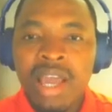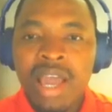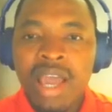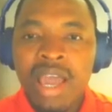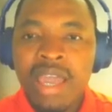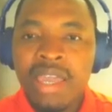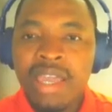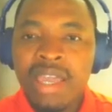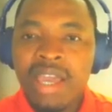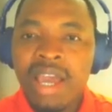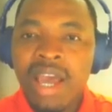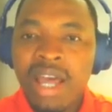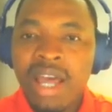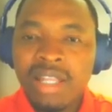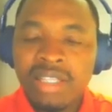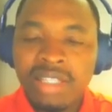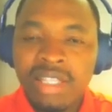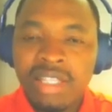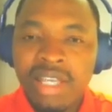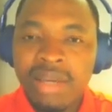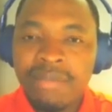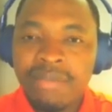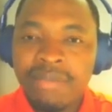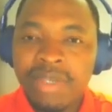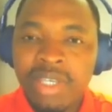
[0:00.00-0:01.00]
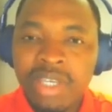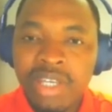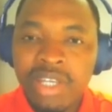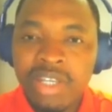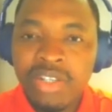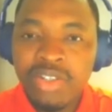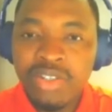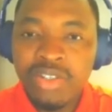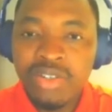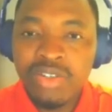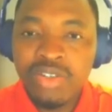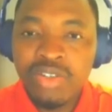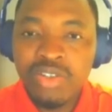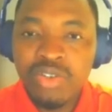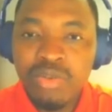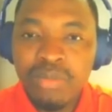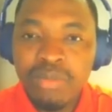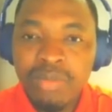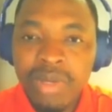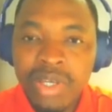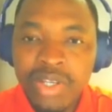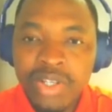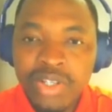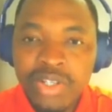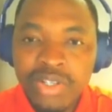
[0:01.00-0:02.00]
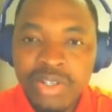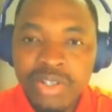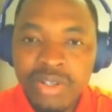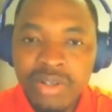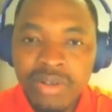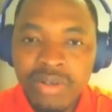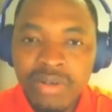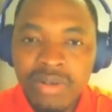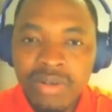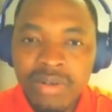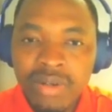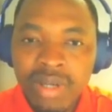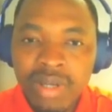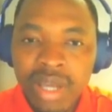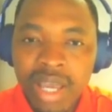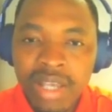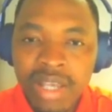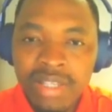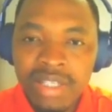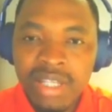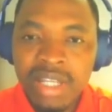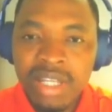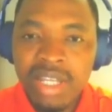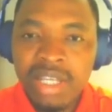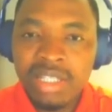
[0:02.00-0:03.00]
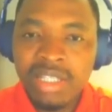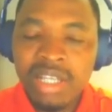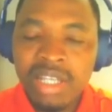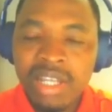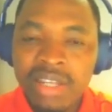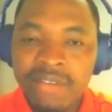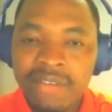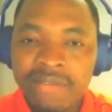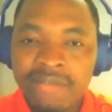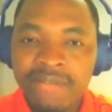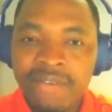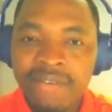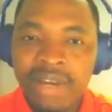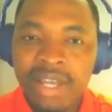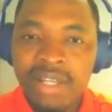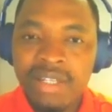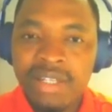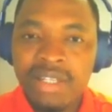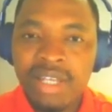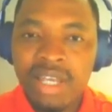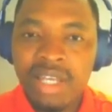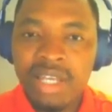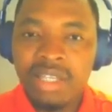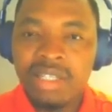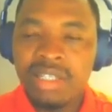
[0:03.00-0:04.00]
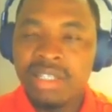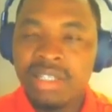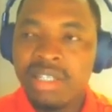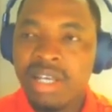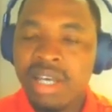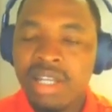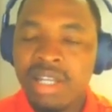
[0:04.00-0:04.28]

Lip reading: I add them here just to make sure I selected the files I need.